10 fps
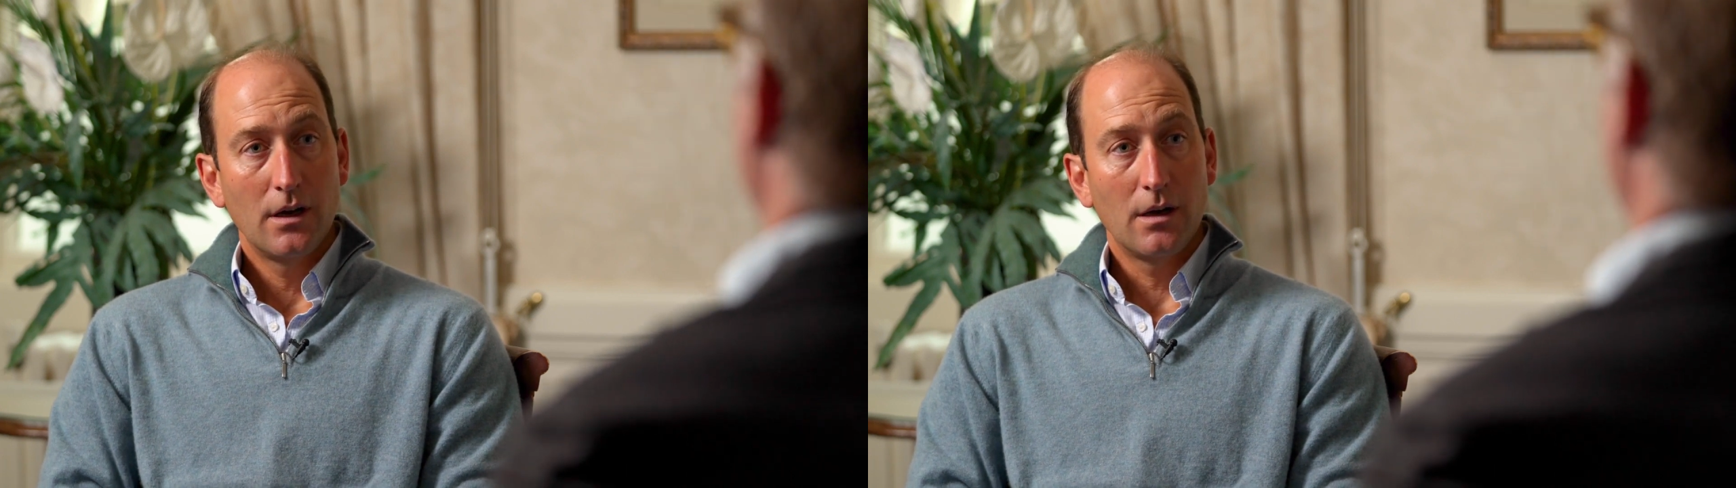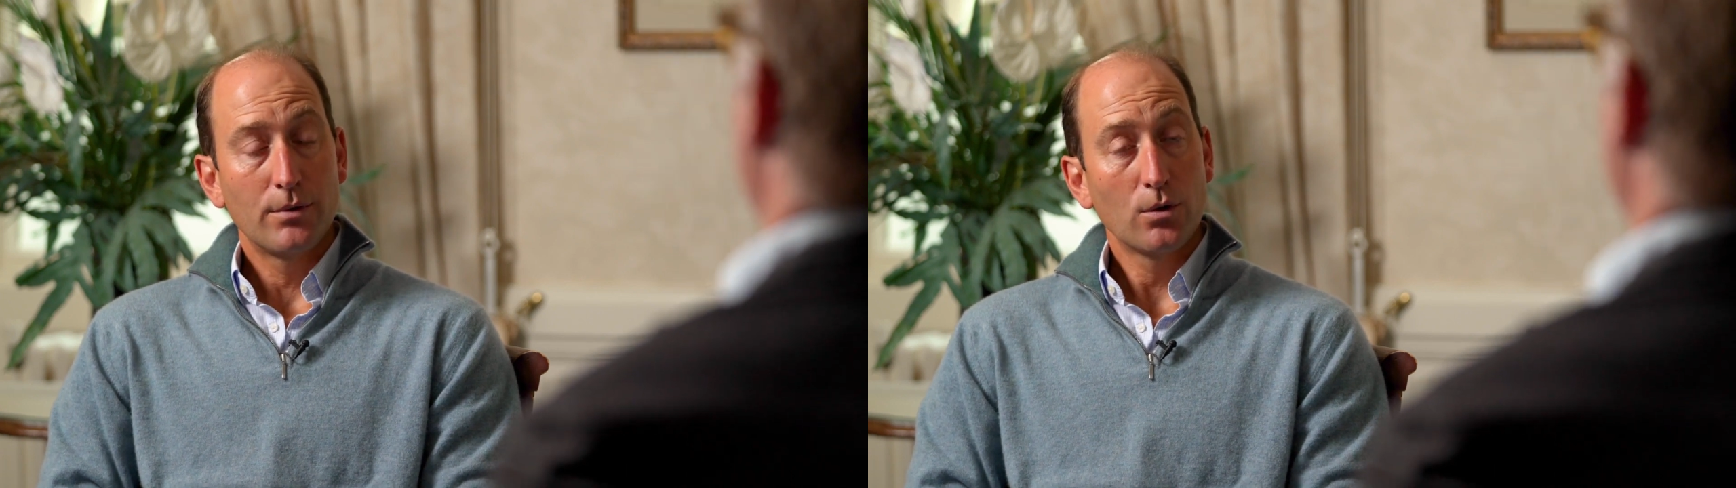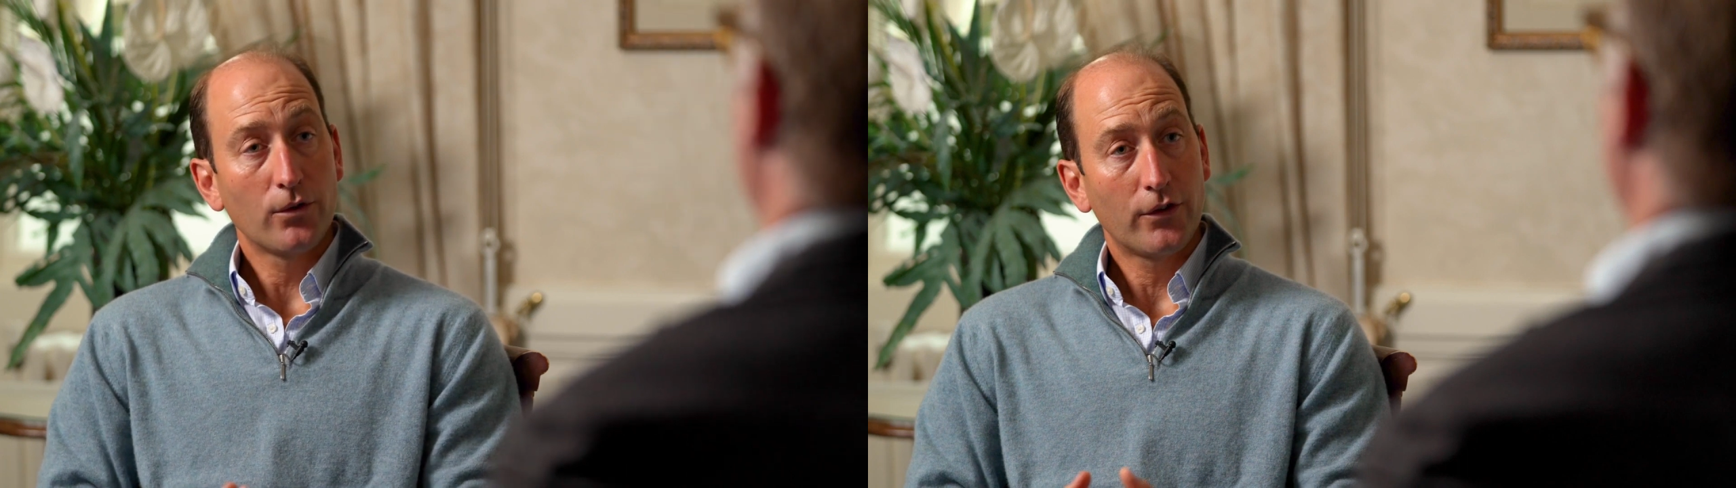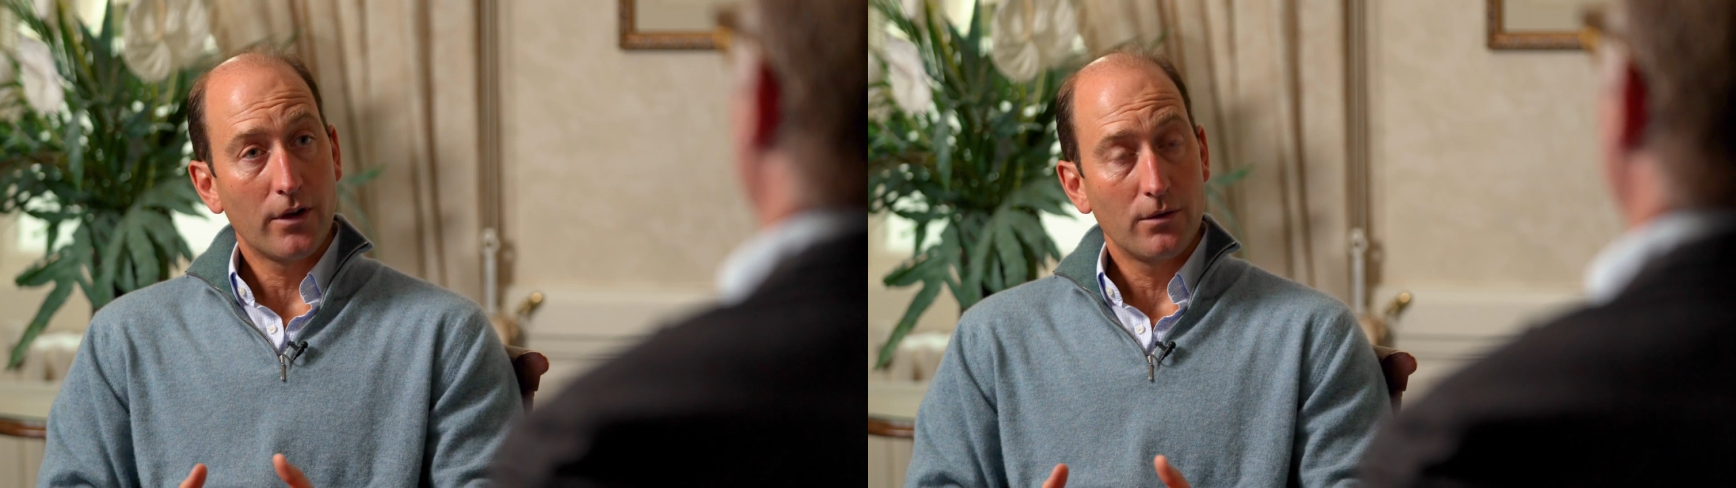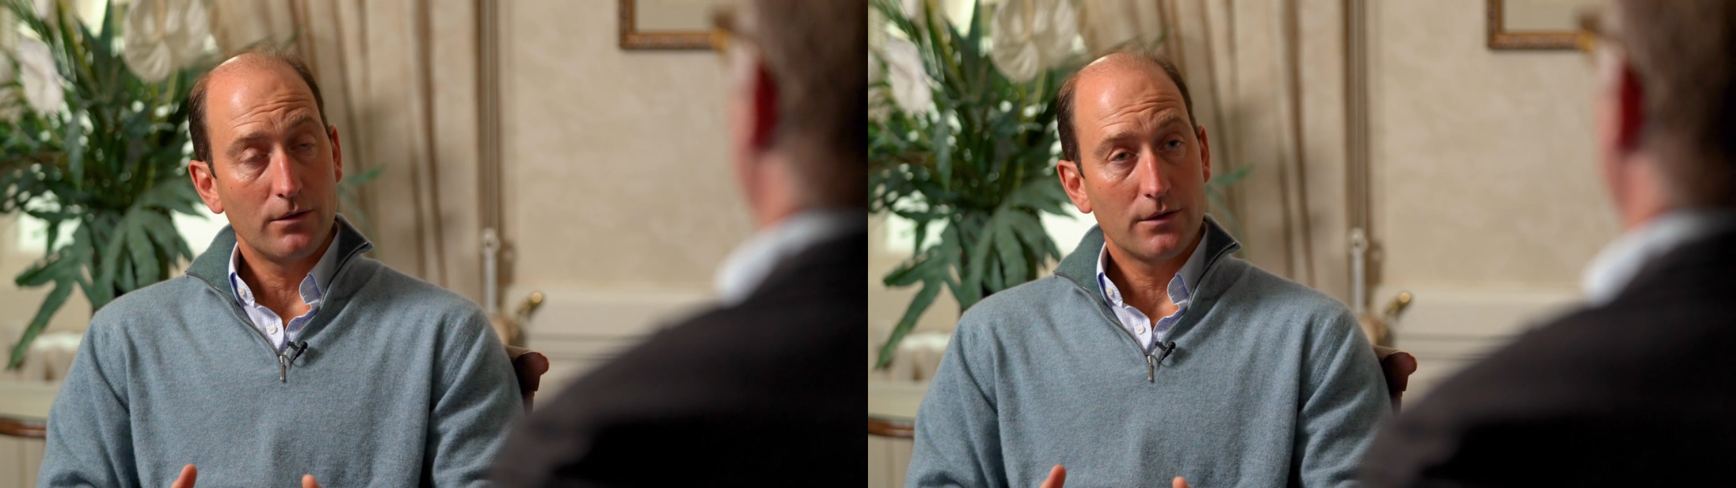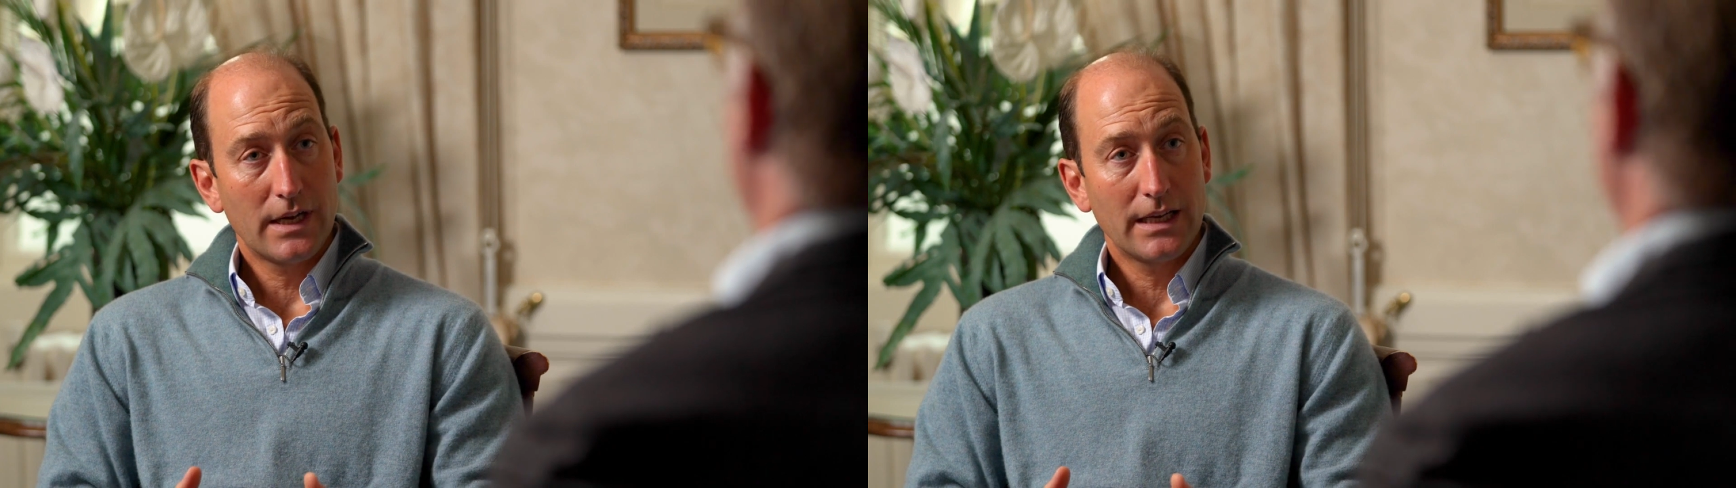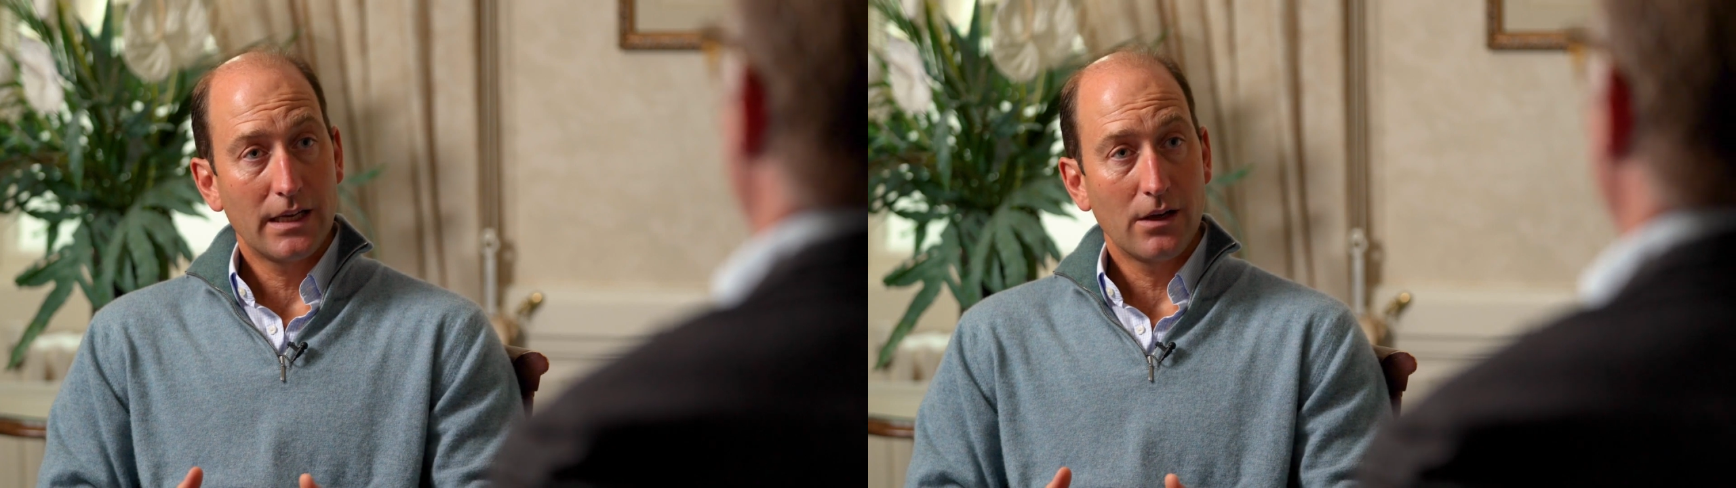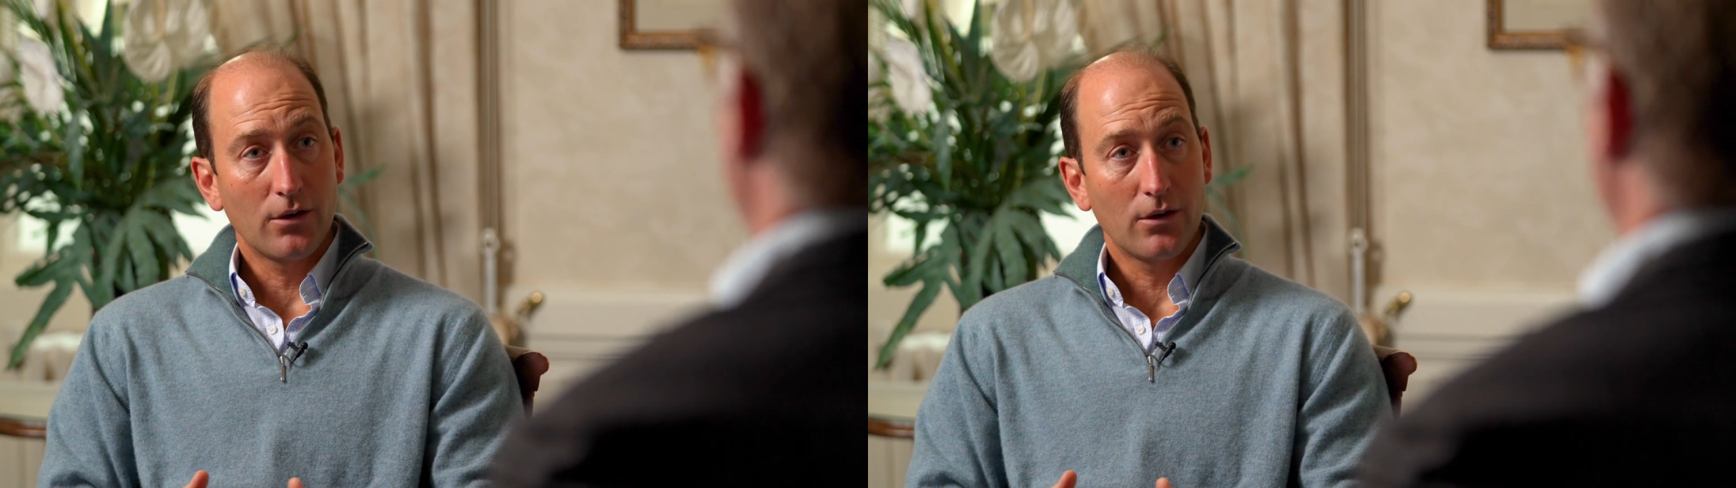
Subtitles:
but also taking